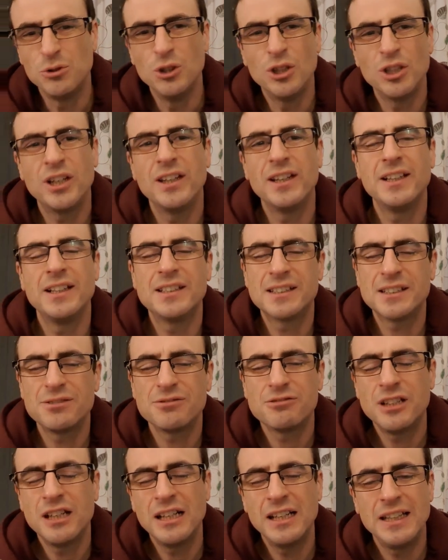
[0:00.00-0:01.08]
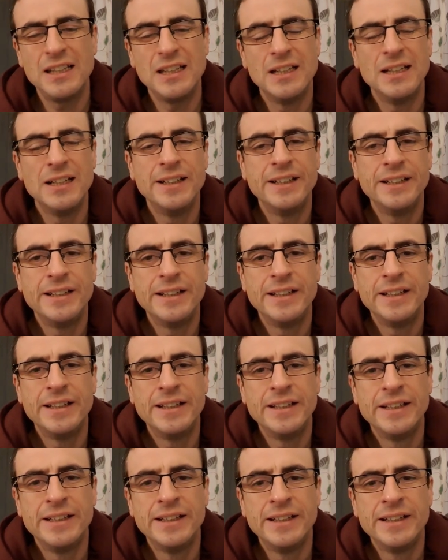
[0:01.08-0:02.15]
look at this, and really,
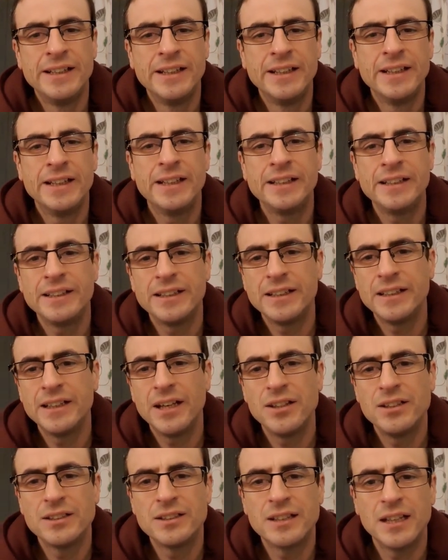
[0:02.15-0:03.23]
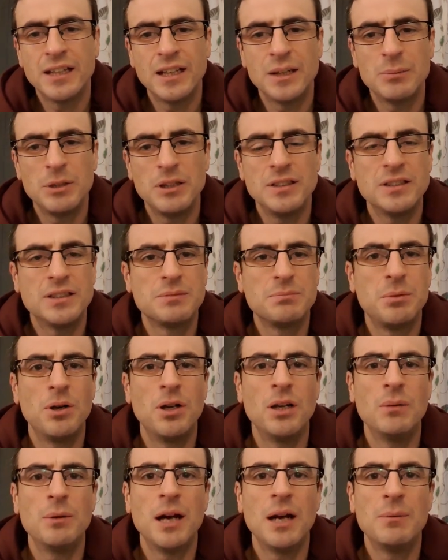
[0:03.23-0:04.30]
the owner's getting a bit
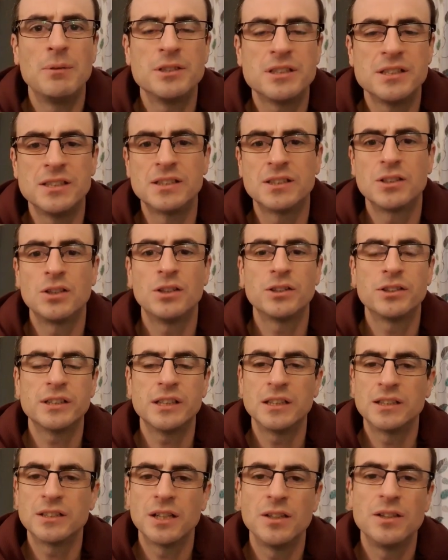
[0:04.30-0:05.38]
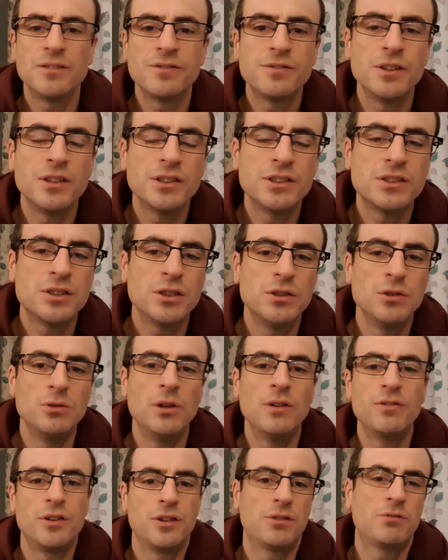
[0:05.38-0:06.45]
despondent about how much this is costing. So the first two
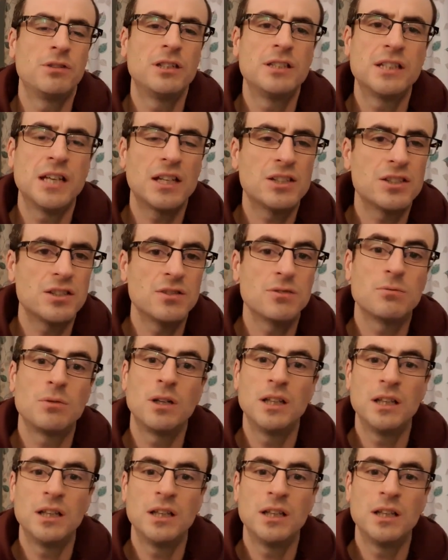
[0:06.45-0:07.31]
of the three sections, while